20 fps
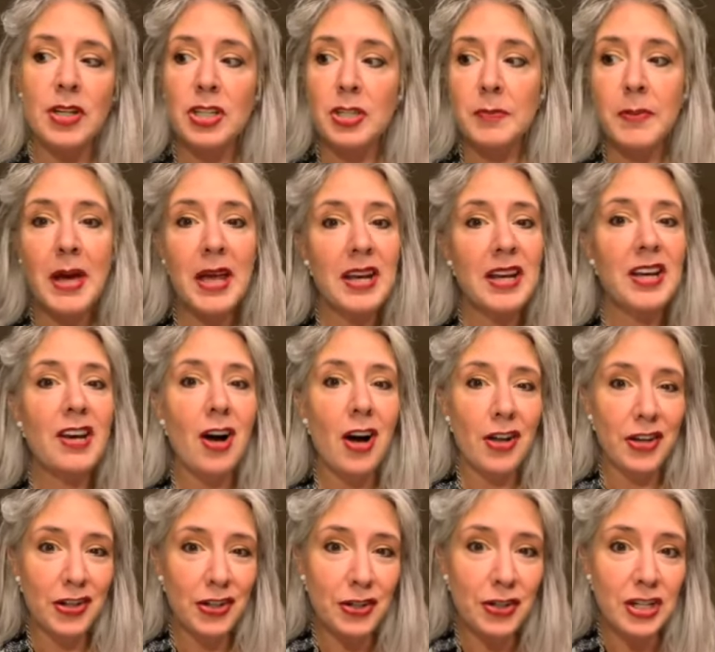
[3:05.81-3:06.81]
depending
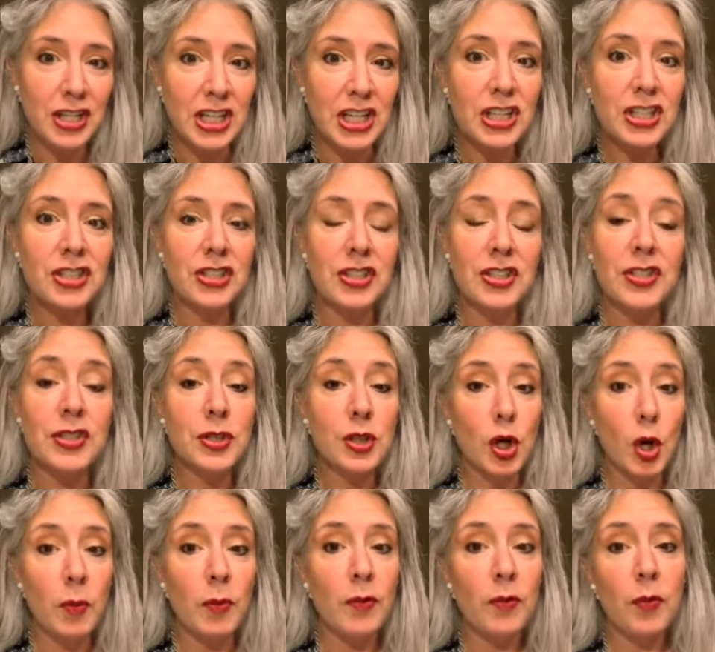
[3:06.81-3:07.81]
on your niche and the
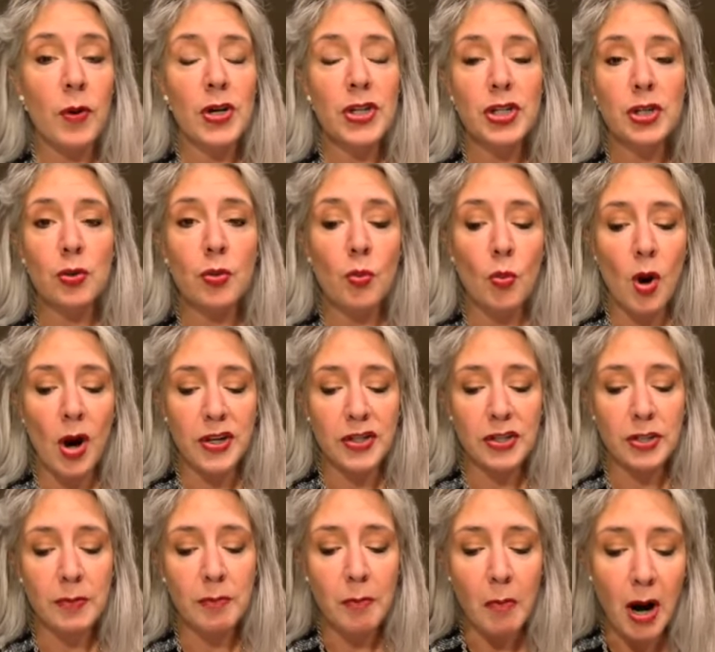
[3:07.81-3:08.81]
scope of what you want
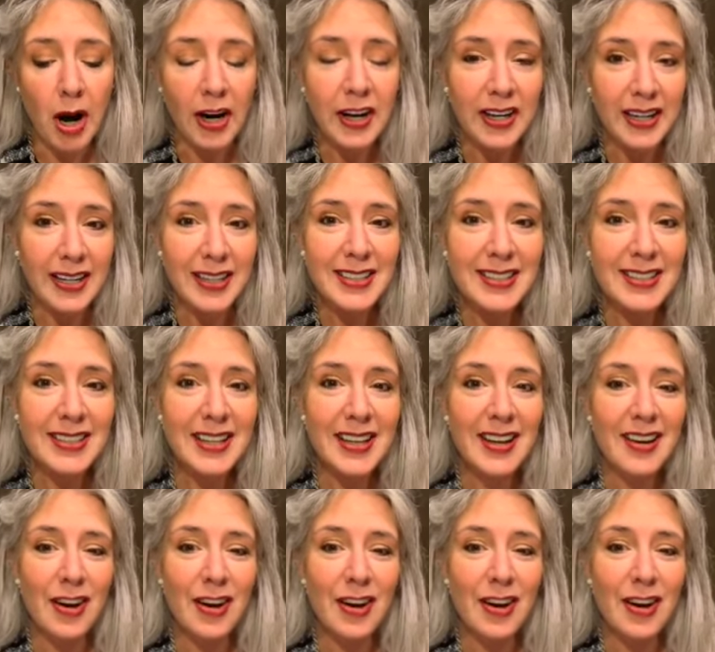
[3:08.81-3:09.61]
to market,